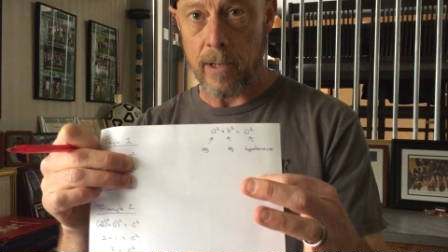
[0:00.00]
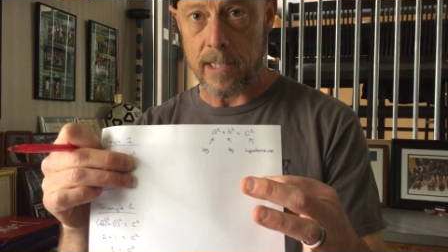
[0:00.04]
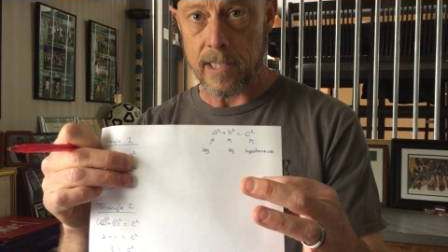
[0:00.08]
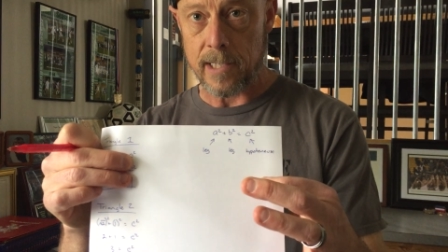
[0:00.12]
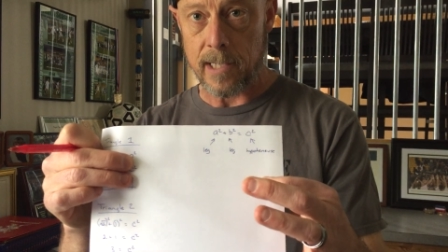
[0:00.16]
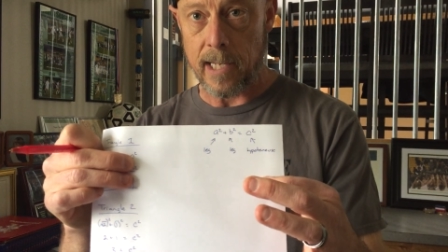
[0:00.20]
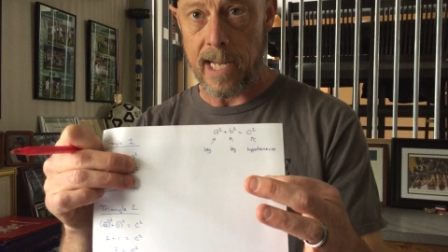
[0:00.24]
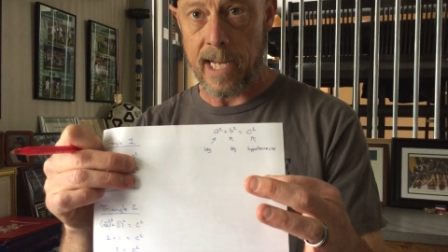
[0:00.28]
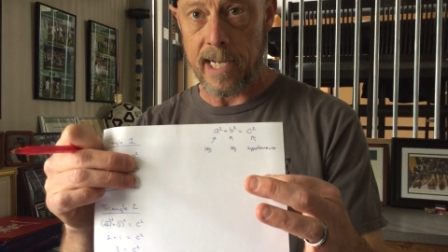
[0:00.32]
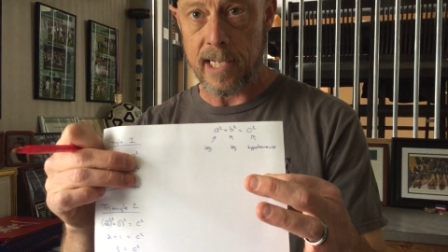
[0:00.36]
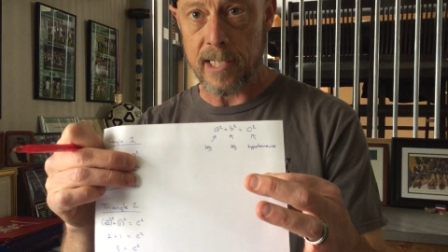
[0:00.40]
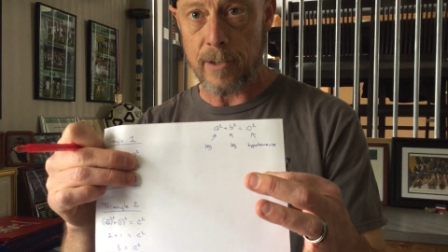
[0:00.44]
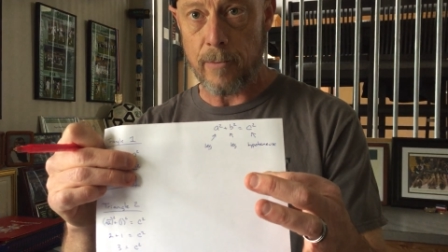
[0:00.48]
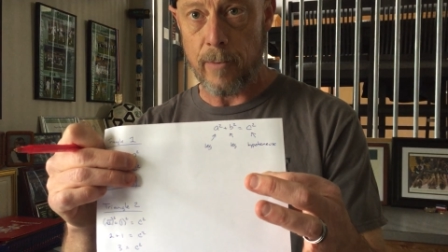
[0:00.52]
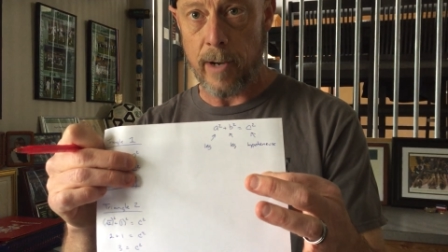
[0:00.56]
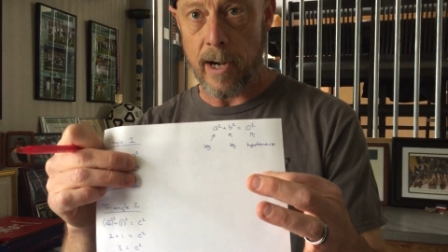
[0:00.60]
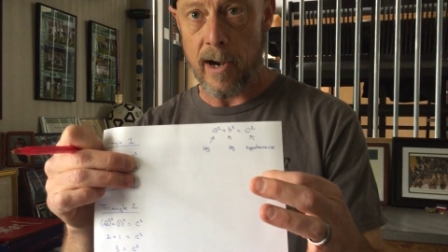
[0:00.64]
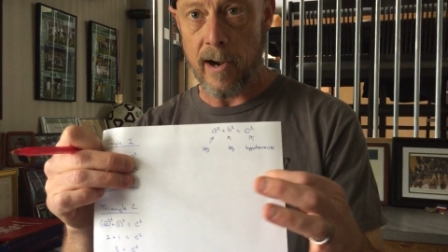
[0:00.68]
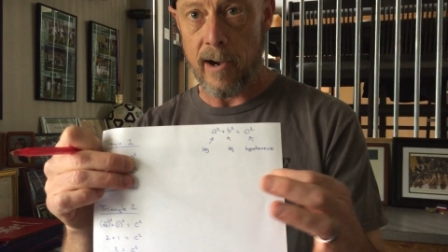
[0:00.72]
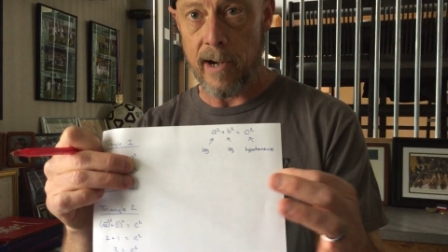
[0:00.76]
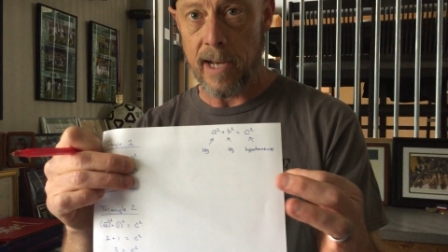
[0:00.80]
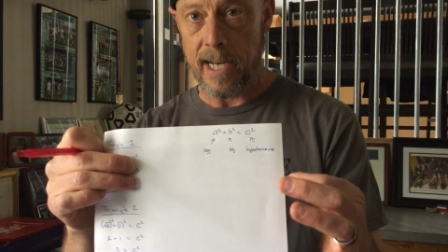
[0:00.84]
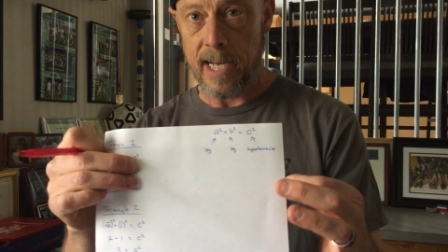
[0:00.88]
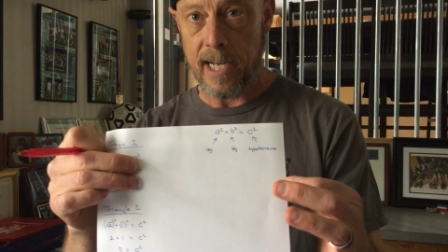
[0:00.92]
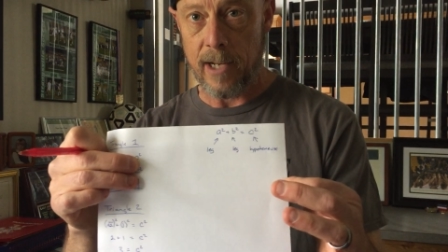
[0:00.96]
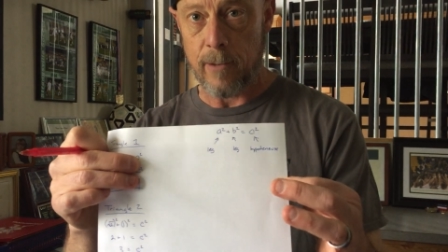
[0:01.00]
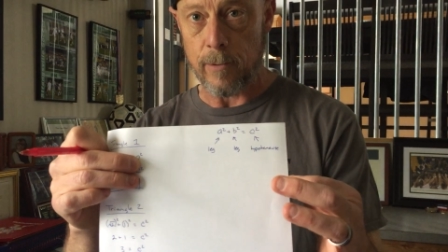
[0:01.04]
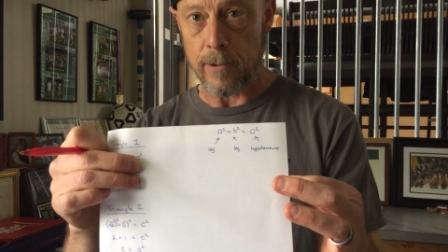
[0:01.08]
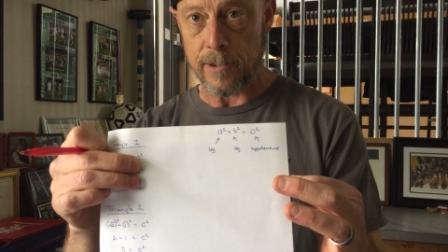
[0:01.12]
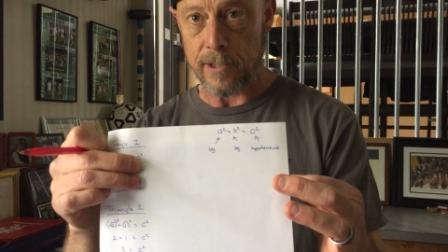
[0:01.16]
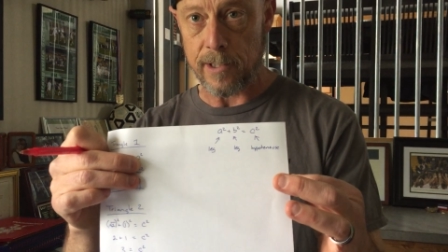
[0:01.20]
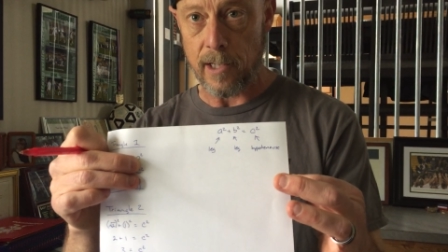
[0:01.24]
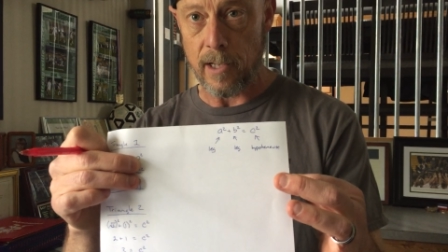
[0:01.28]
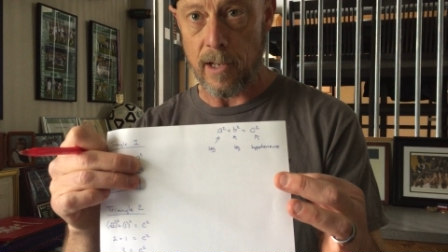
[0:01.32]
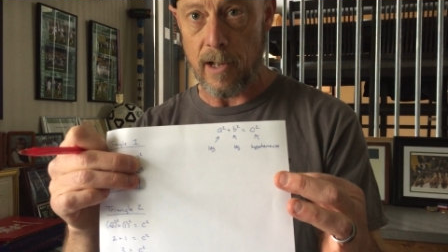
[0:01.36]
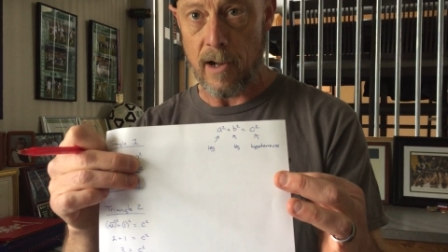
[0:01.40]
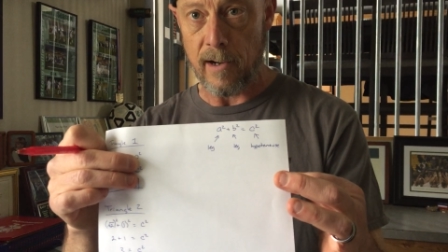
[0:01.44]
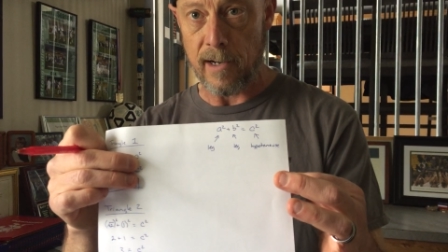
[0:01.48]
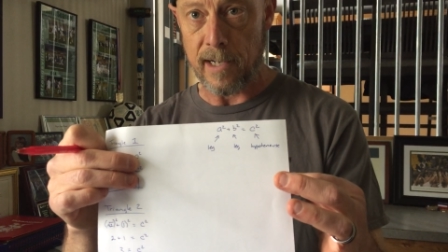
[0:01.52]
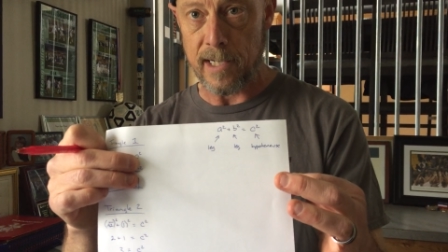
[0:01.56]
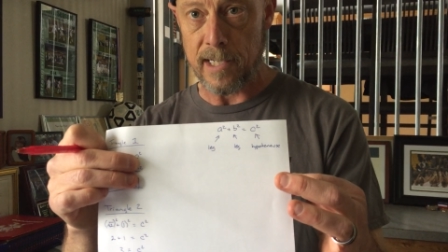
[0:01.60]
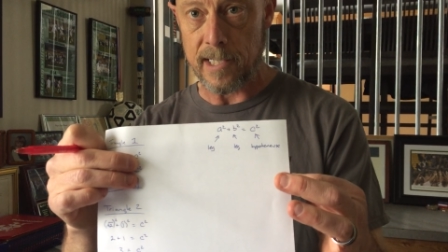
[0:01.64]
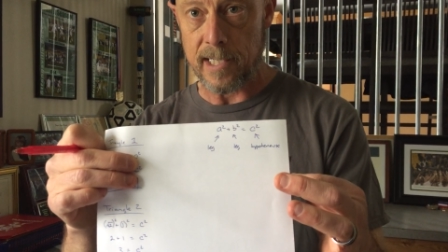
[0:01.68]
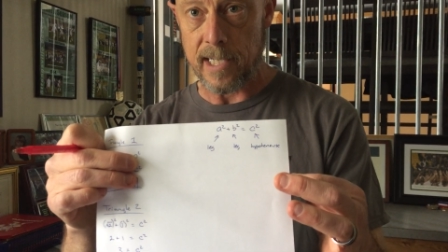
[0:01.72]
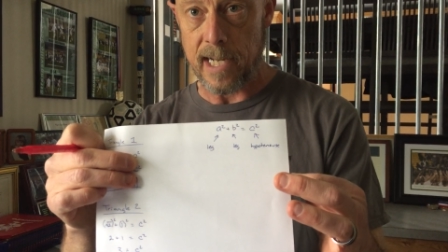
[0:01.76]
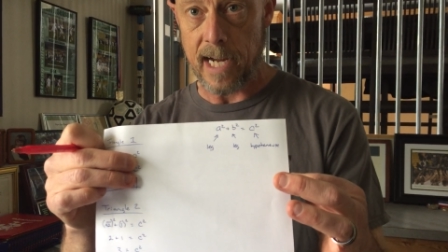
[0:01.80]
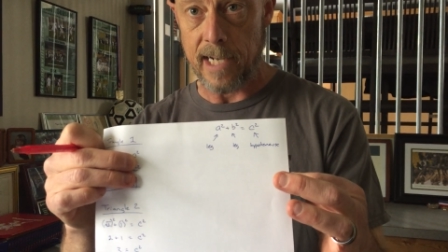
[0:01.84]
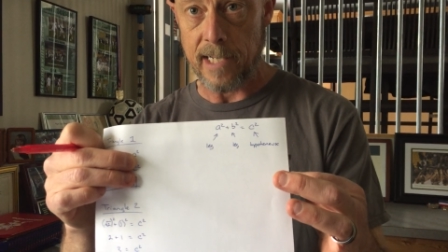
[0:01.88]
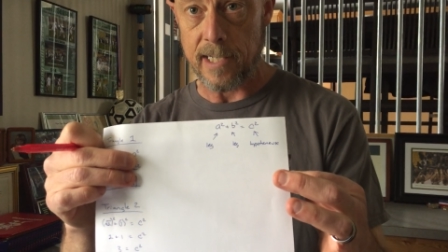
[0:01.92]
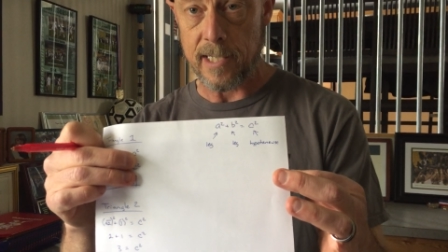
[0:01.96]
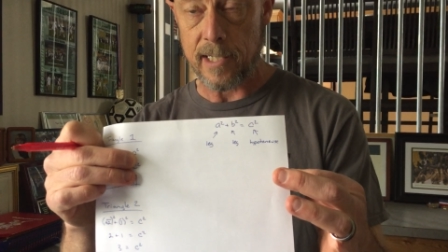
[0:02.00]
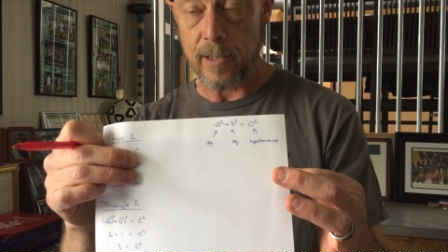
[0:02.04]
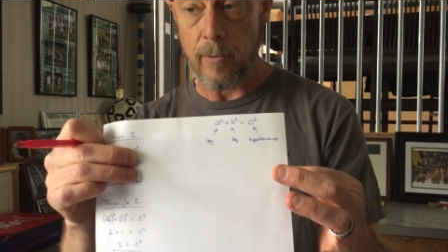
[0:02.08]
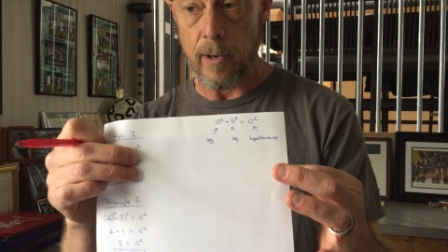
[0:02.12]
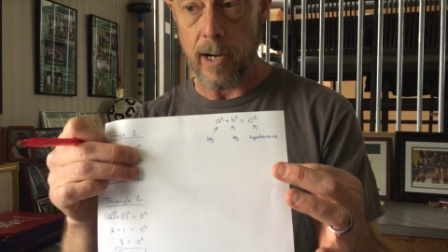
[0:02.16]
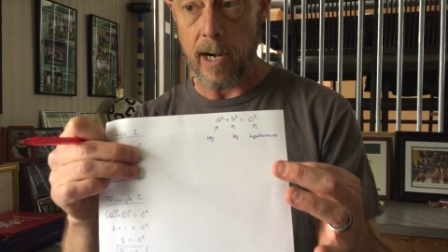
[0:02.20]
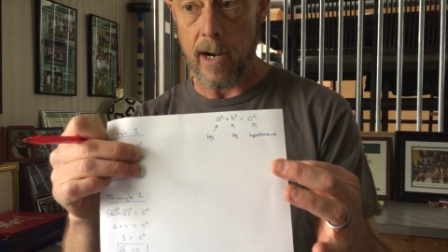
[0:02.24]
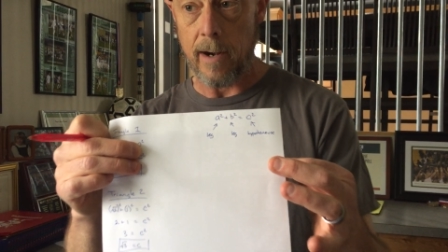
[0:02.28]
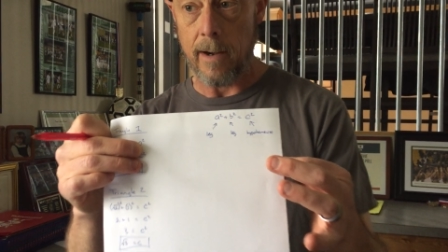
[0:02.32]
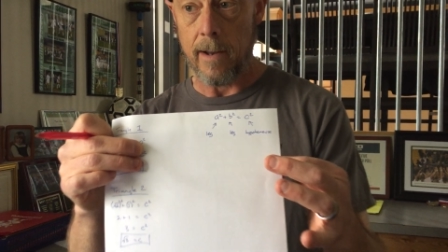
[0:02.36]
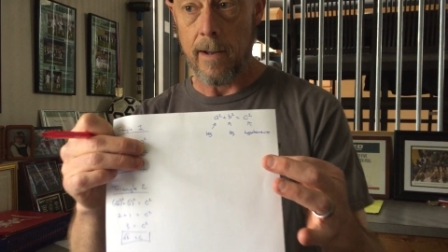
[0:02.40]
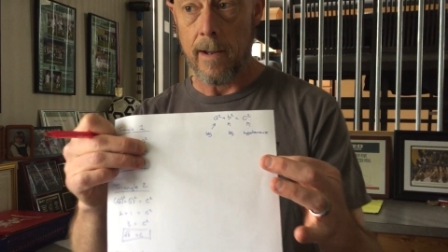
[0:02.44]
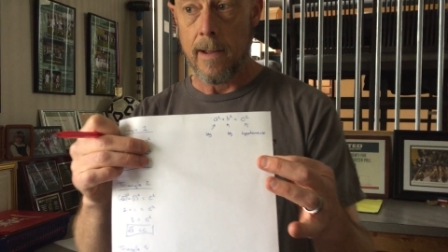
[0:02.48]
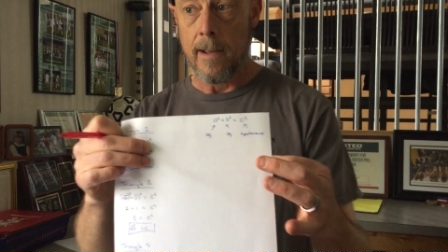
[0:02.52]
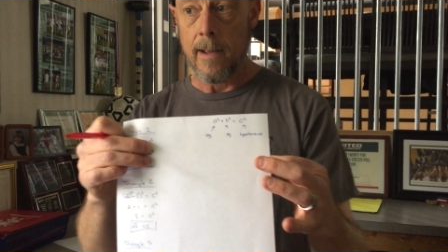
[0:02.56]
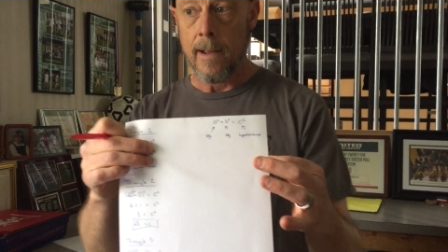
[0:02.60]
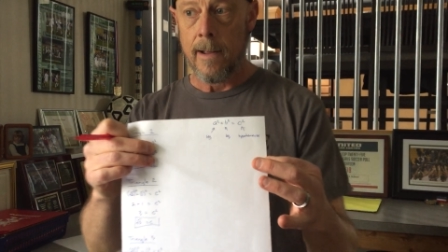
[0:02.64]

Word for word: plus leg squared equals the longest side squared.